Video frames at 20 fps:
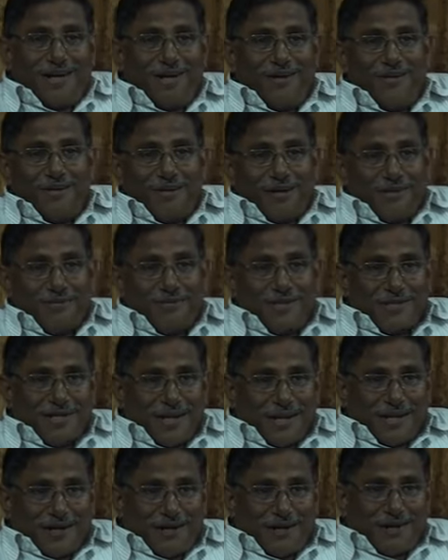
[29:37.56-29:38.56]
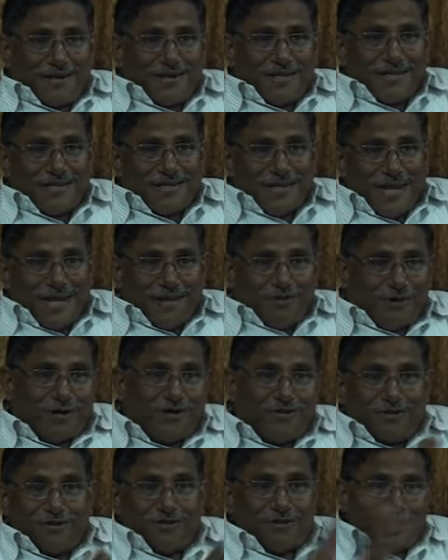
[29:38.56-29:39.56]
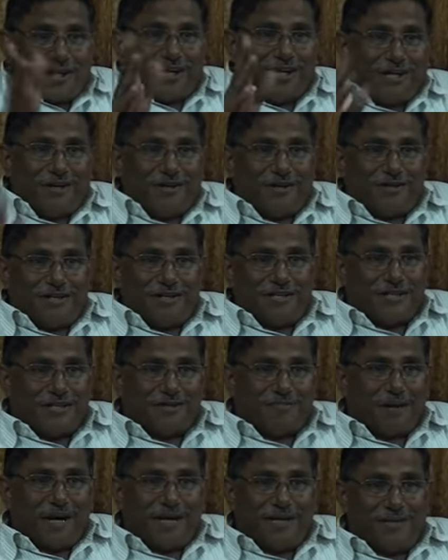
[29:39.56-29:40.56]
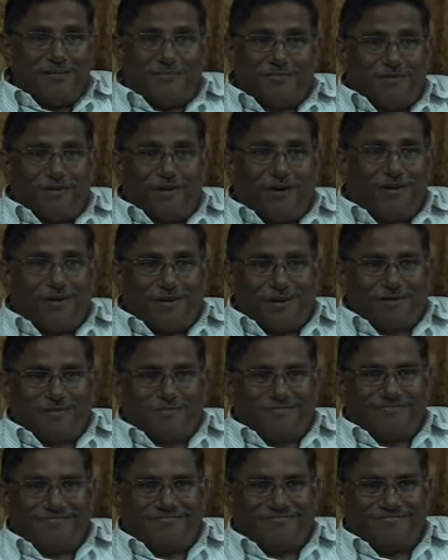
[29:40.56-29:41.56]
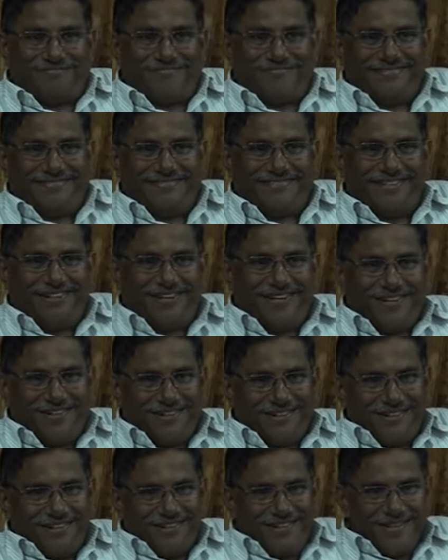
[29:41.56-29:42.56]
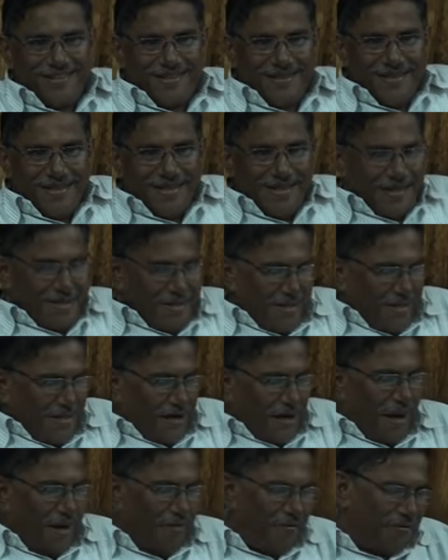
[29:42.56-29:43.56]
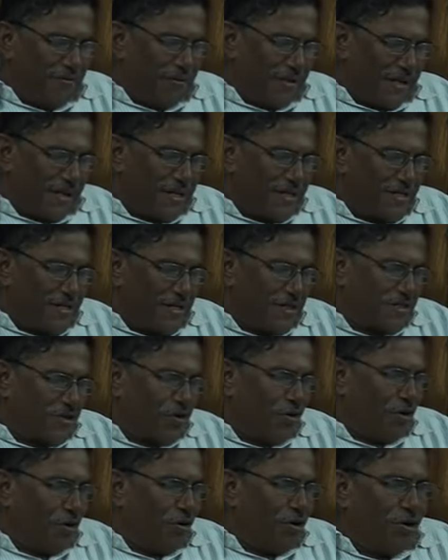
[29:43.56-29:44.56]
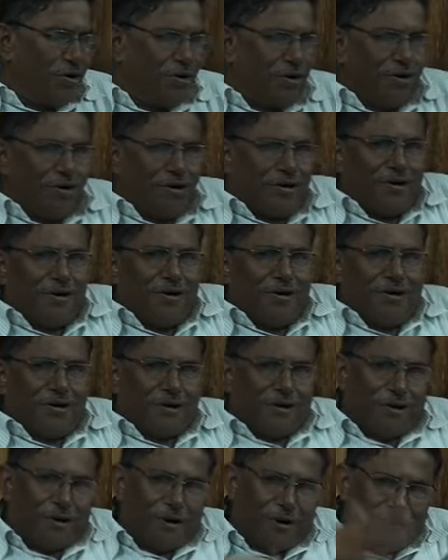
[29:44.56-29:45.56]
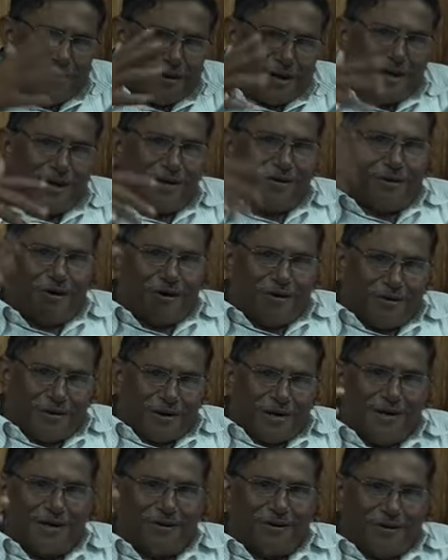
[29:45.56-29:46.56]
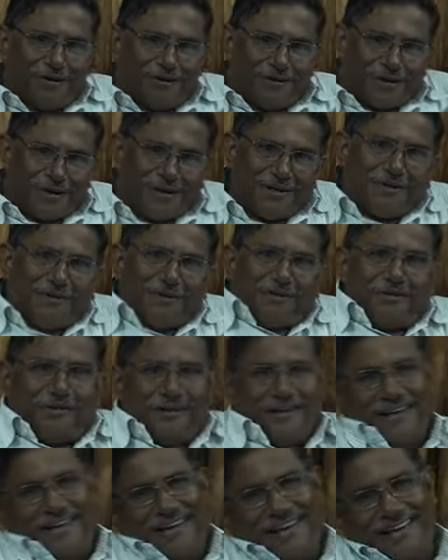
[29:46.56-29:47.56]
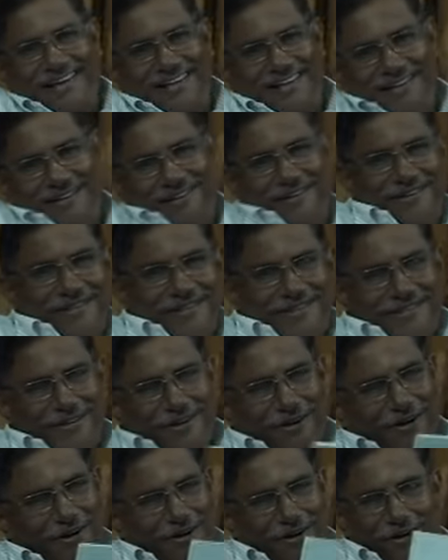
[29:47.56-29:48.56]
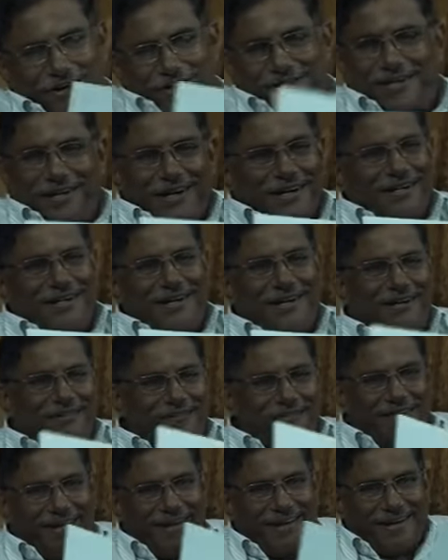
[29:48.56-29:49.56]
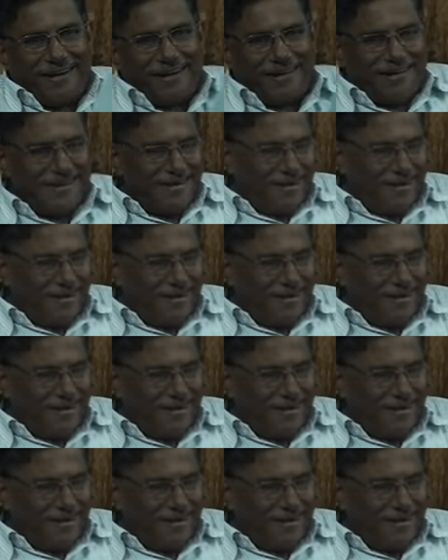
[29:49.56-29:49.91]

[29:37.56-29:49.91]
look up the psychology saying 1, 2, 3. This is mine. Over. No. The ramifications go over and over and over and over again. It's all tied down there.